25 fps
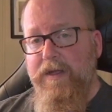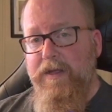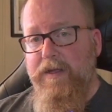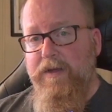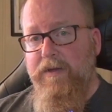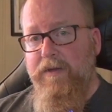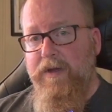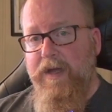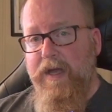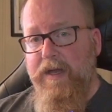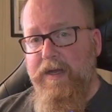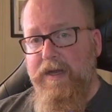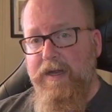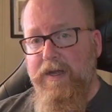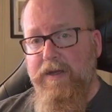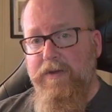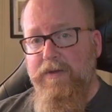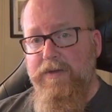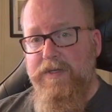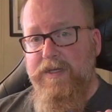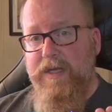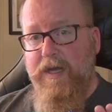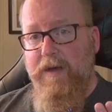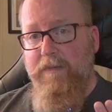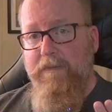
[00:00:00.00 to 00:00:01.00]
You can
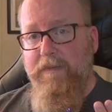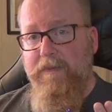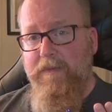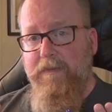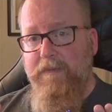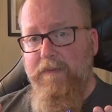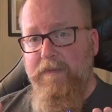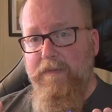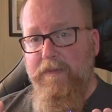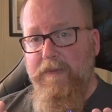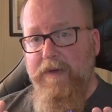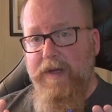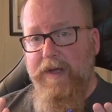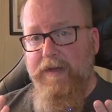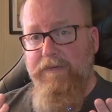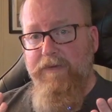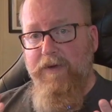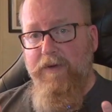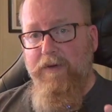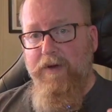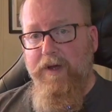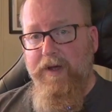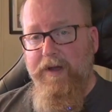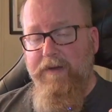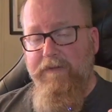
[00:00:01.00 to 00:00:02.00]
use them if
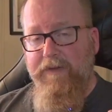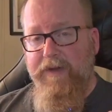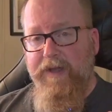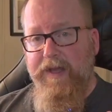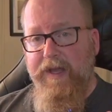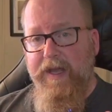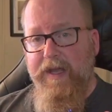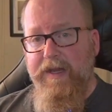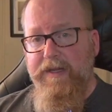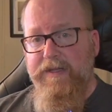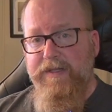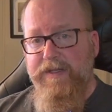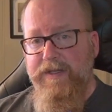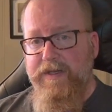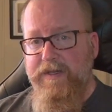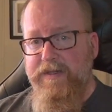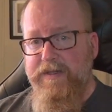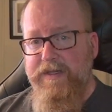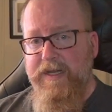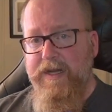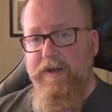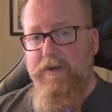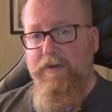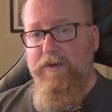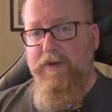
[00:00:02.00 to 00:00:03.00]
you're on a vacation,
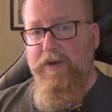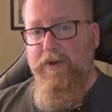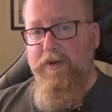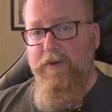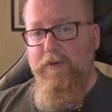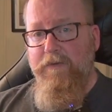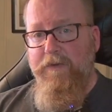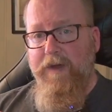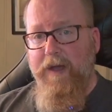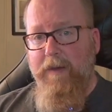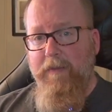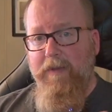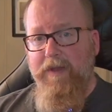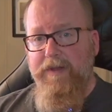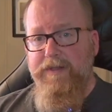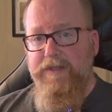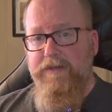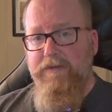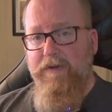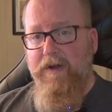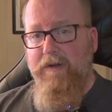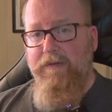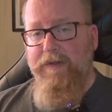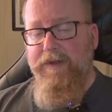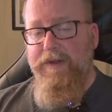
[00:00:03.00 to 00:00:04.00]
say you're two families
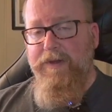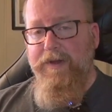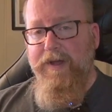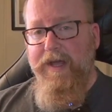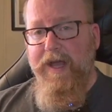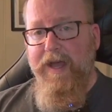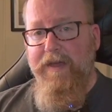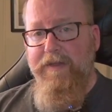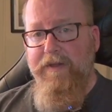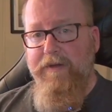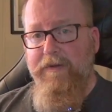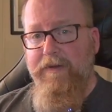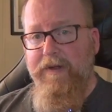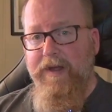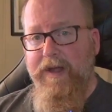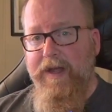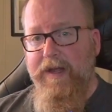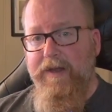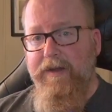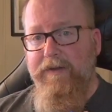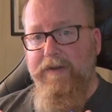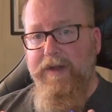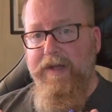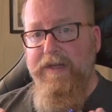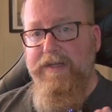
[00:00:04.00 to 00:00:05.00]
traveling together
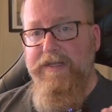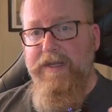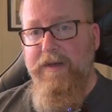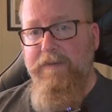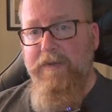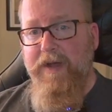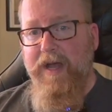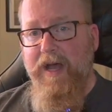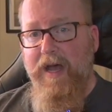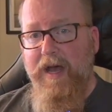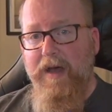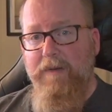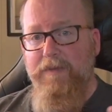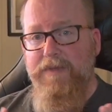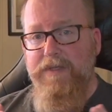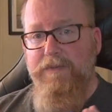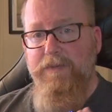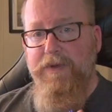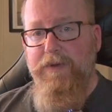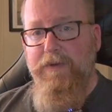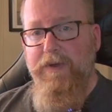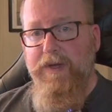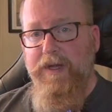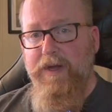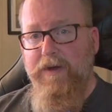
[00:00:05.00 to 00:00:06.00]
and you need some comms
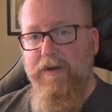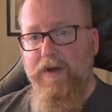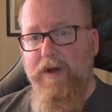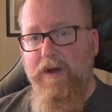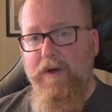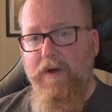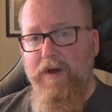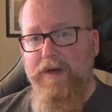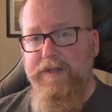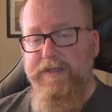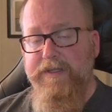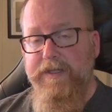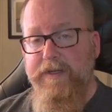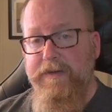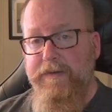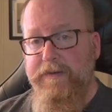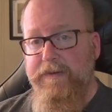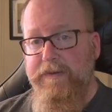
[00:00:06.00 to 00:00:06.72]
between your cars.